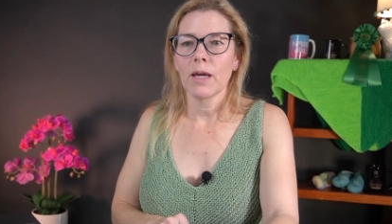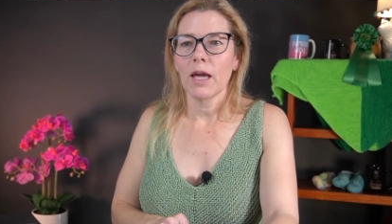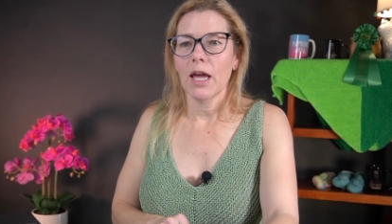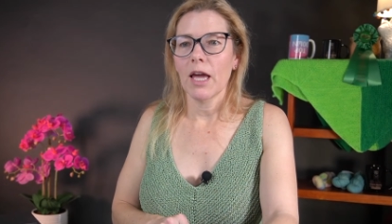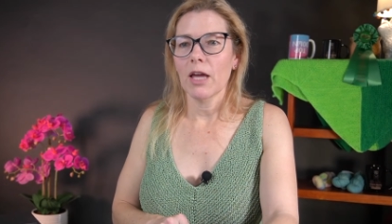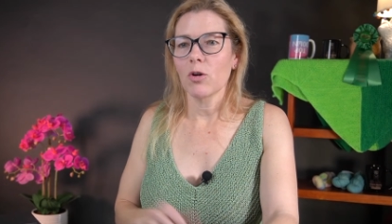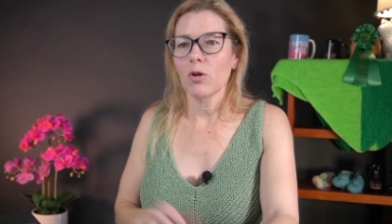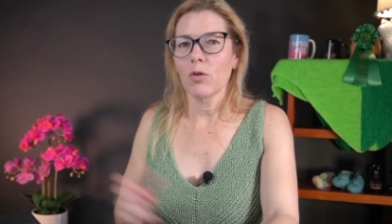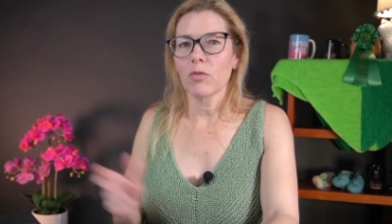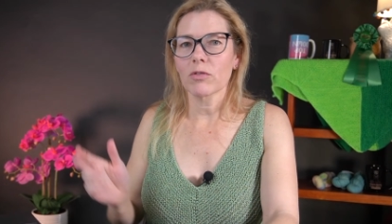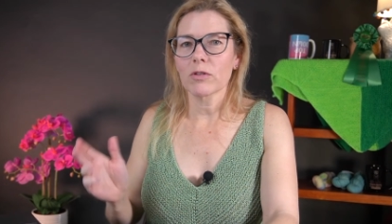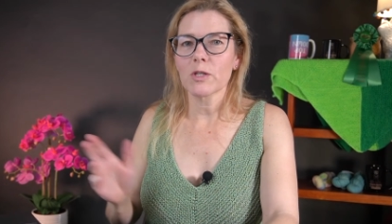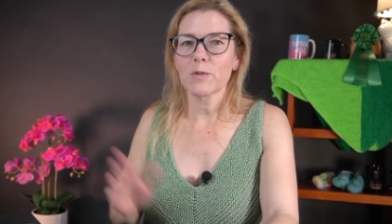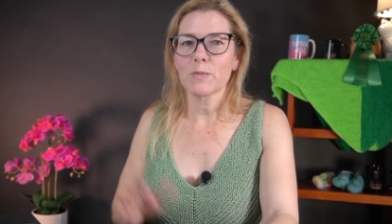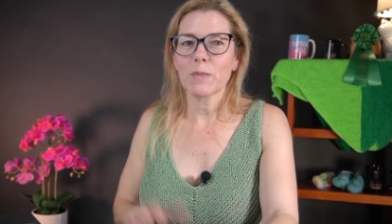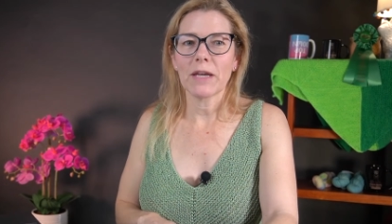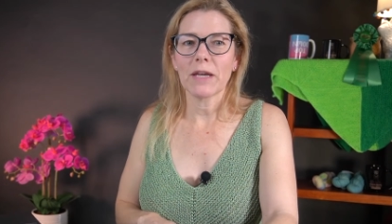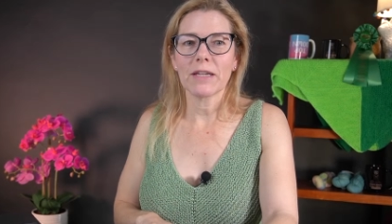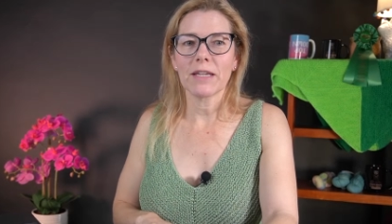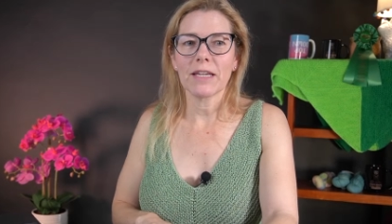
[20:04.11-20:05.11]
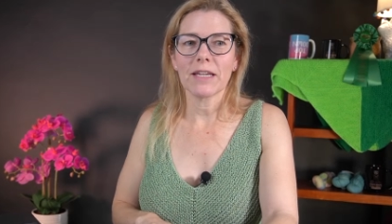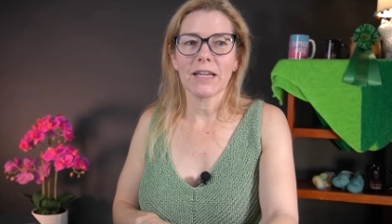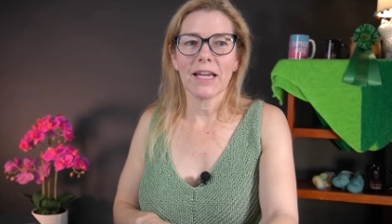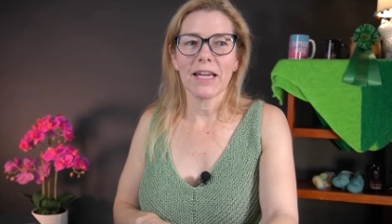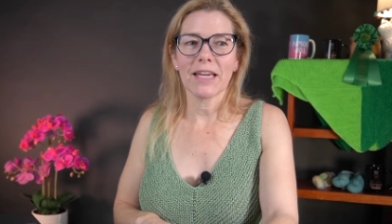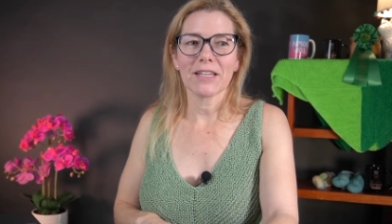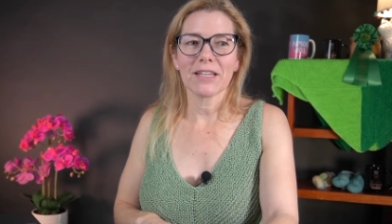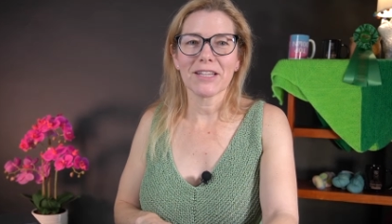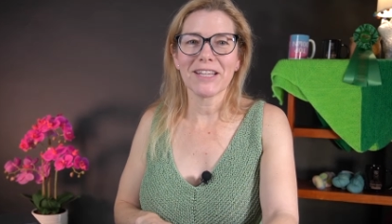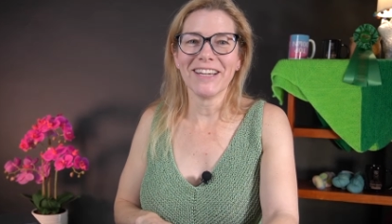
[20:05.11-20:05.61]
and overspending,
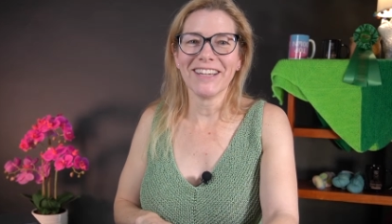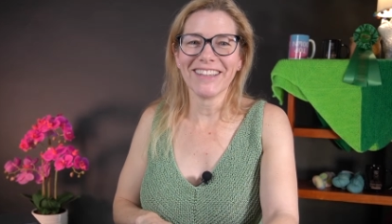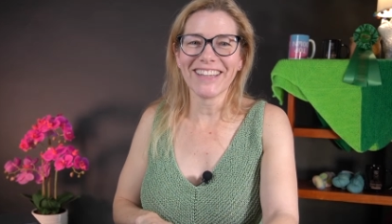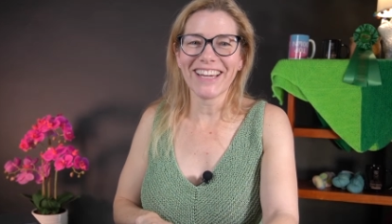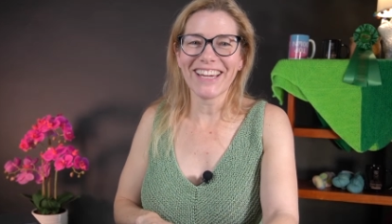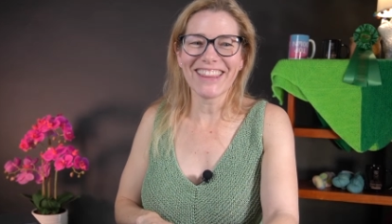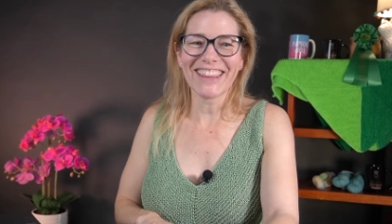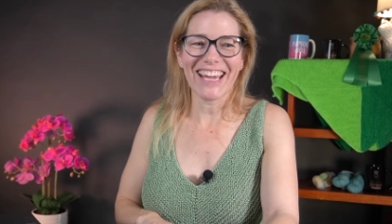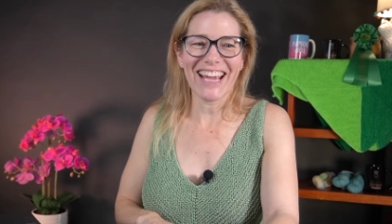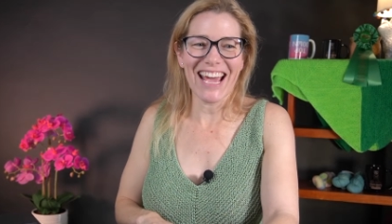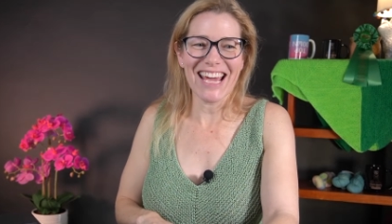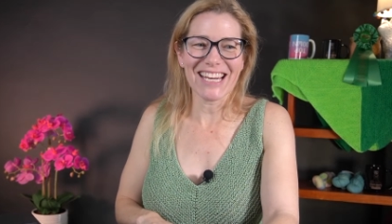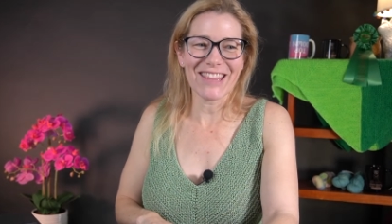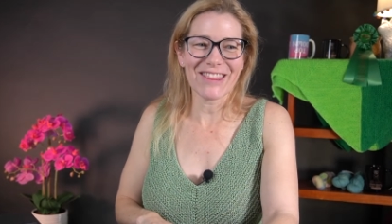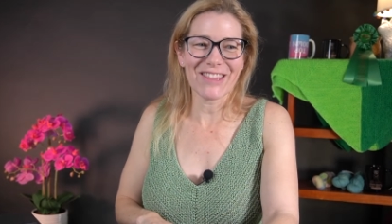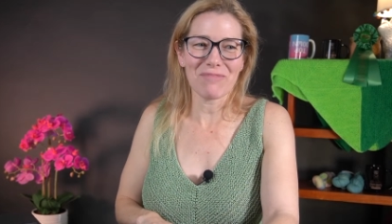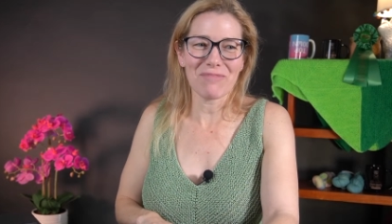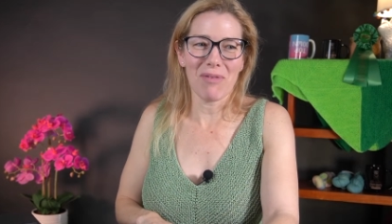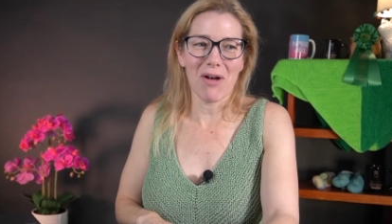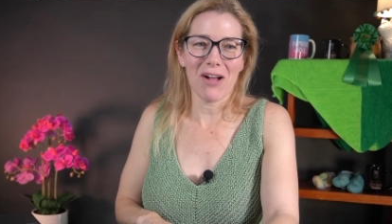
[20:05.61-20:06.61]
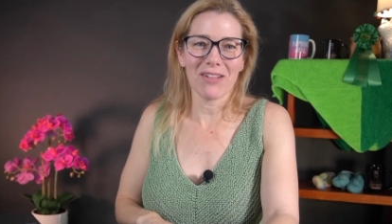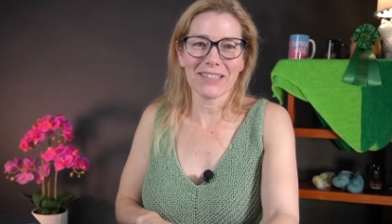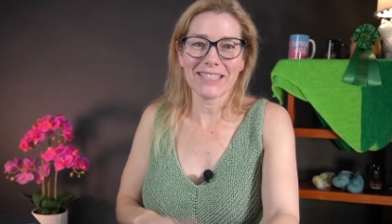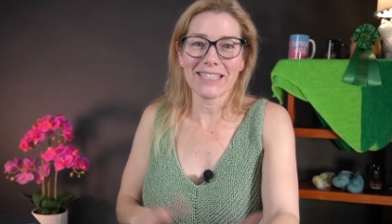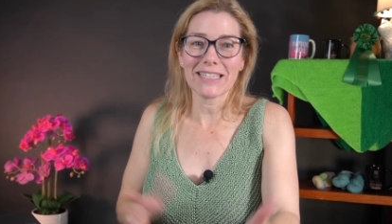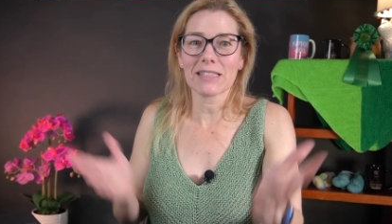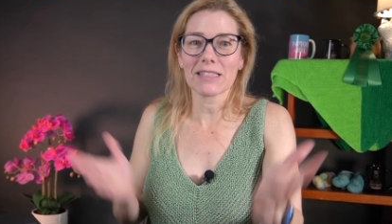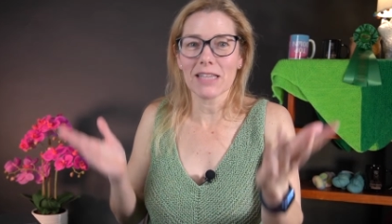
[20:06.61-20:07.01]
and like they hated their policies.